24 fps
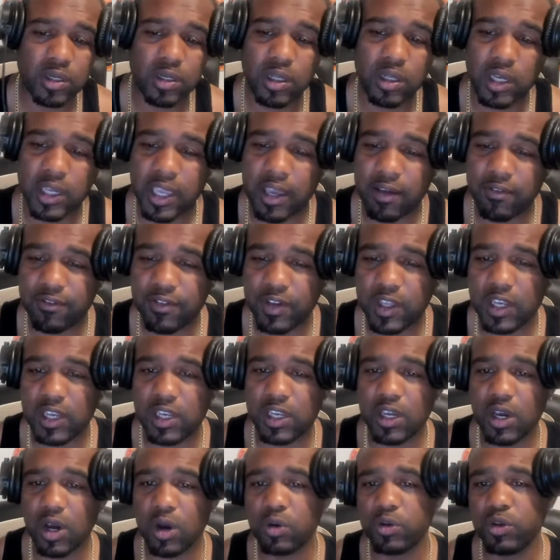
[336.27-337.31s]
look at
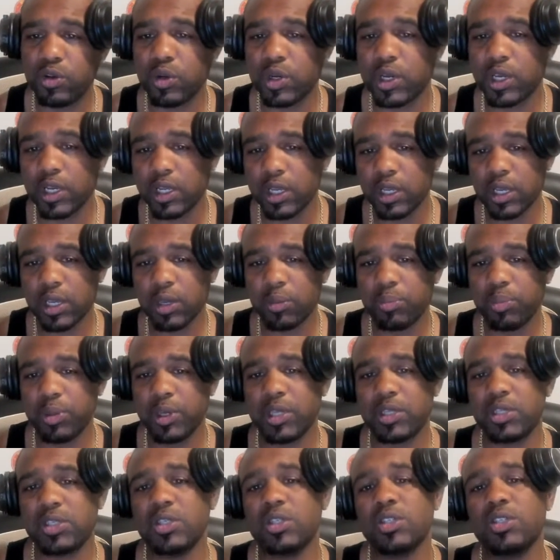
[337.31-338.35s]
video, you can look at
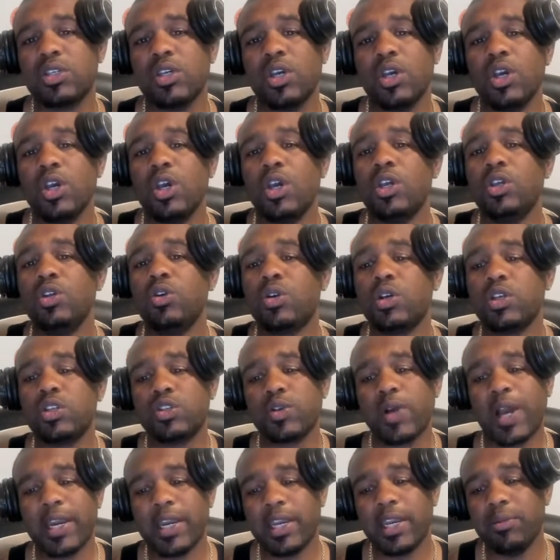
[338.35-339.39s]
pictures, you can
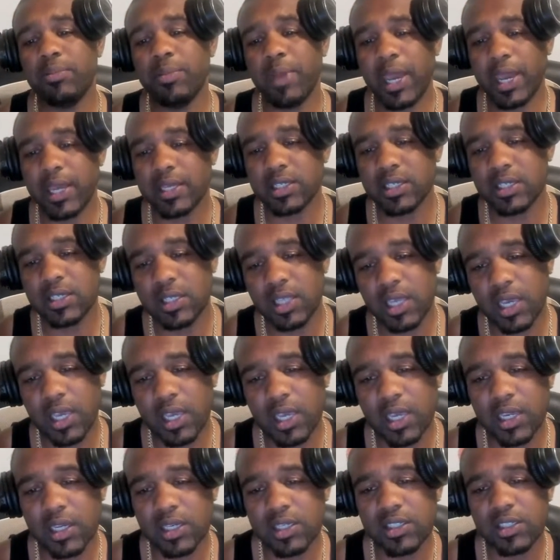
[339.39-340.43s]
try to imagine
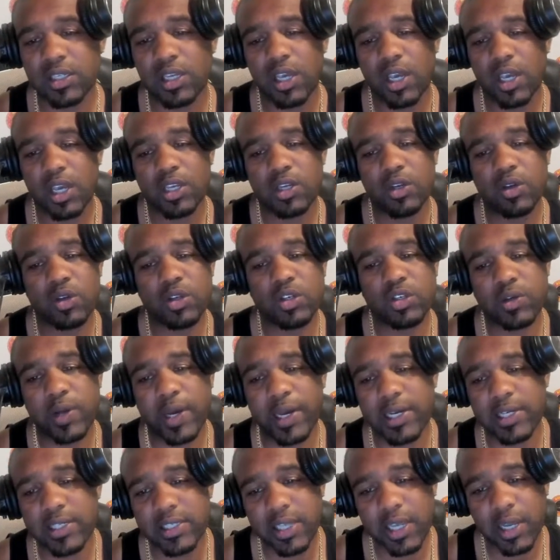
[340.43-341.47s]
things, you can
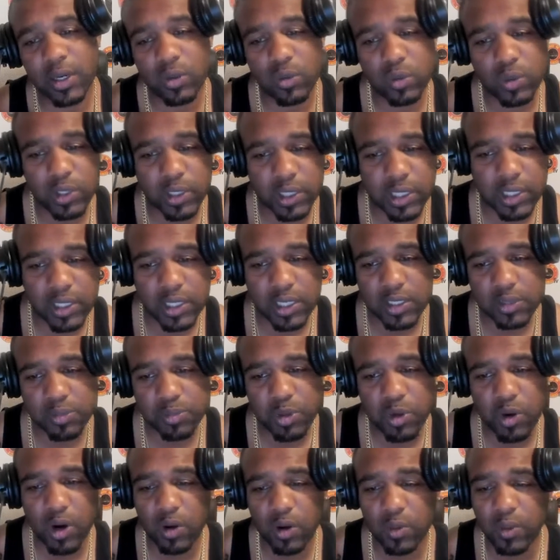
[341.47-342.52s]
try to say, oh, look at this
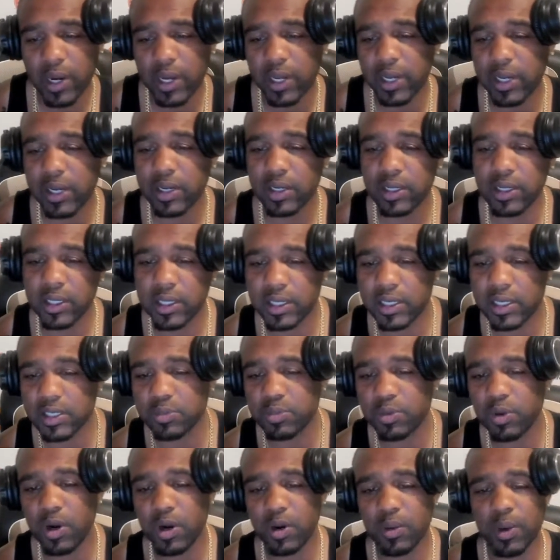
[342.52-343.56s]
part right here, look at this
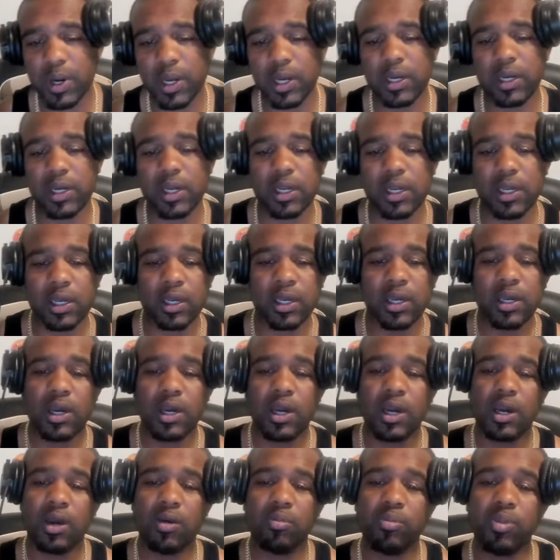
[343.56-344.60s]
part right there.
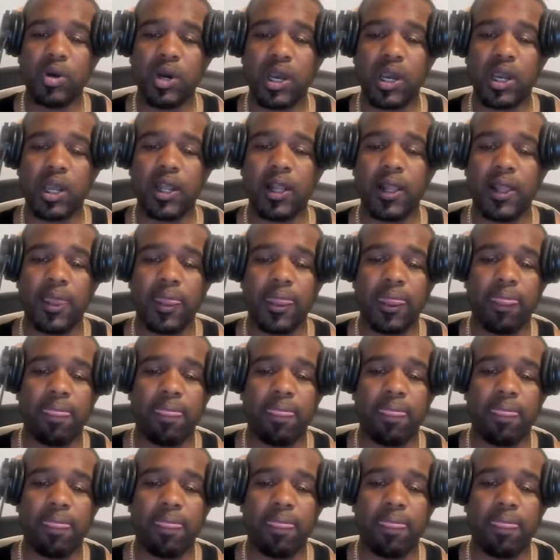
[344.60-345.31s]
But